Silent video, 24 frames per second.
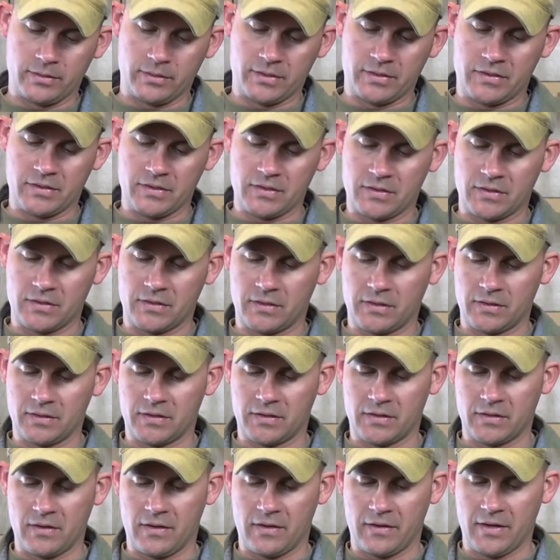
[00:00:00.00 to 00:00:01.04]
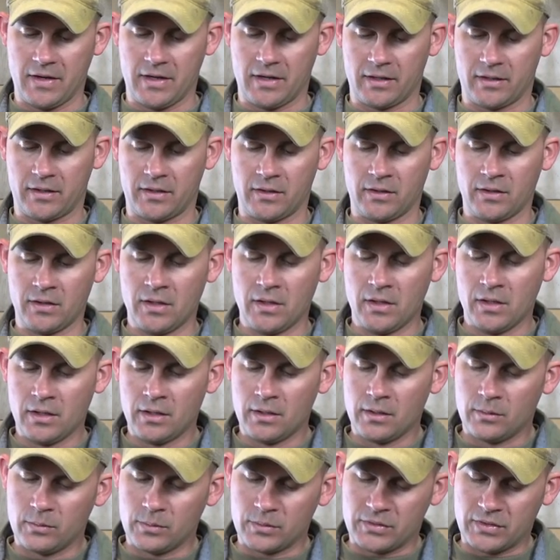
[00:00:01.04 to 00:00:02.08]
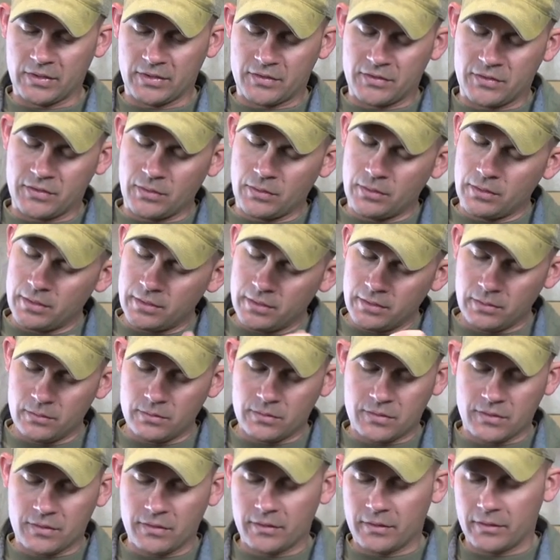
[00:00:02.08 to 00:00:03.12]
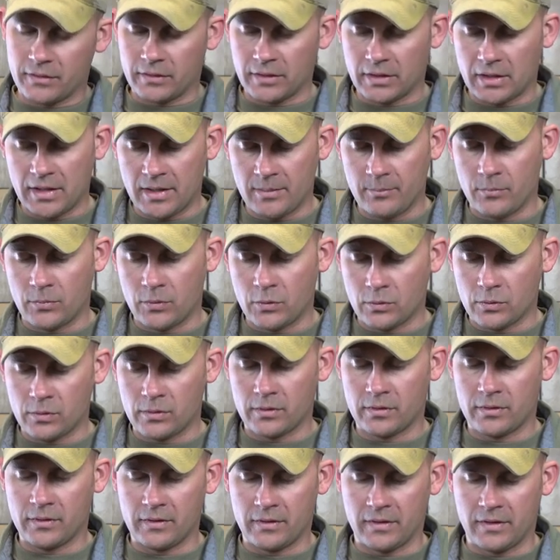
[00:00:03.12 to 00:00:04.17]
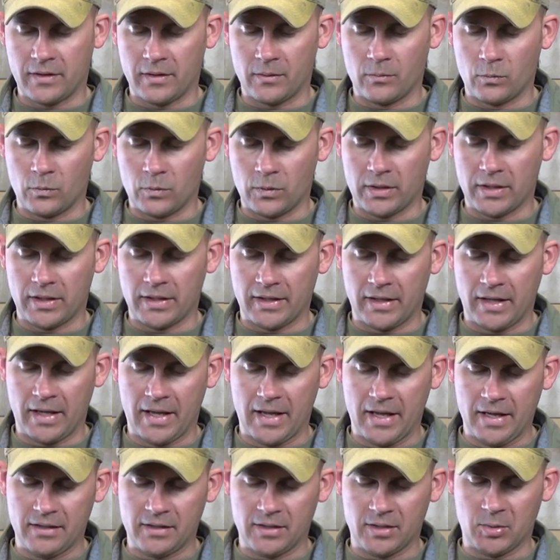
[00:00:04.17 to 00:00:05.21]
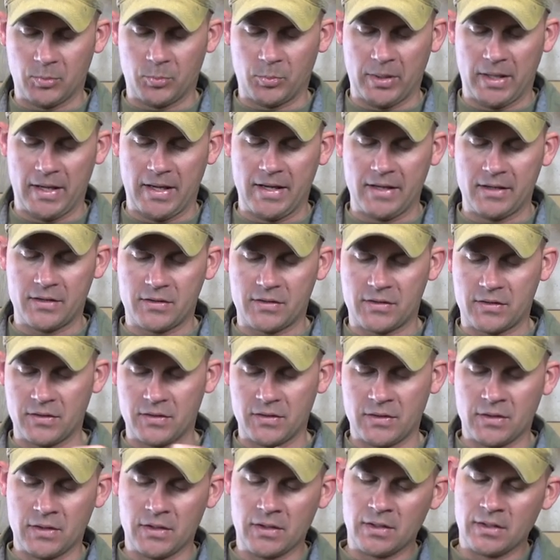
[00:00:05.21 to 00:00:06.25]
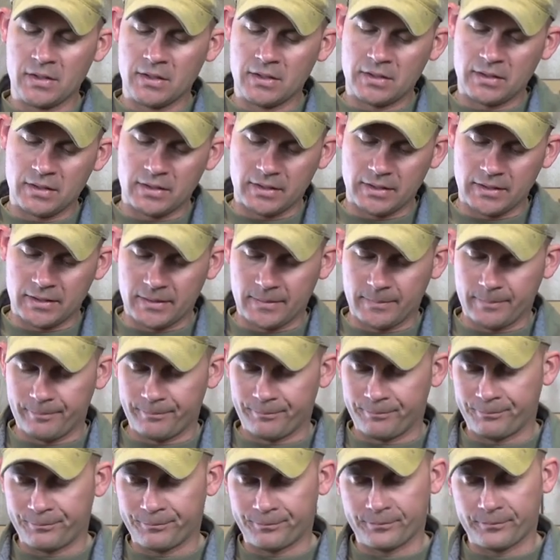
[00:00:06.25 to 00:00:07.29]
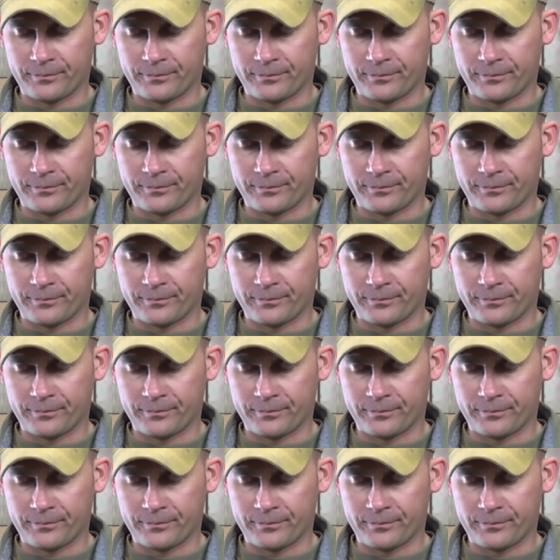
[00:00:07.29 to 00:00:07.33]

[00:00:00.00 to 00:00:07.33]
This isn't the synthetic, which I started using a lot more than what I had in the past. Um,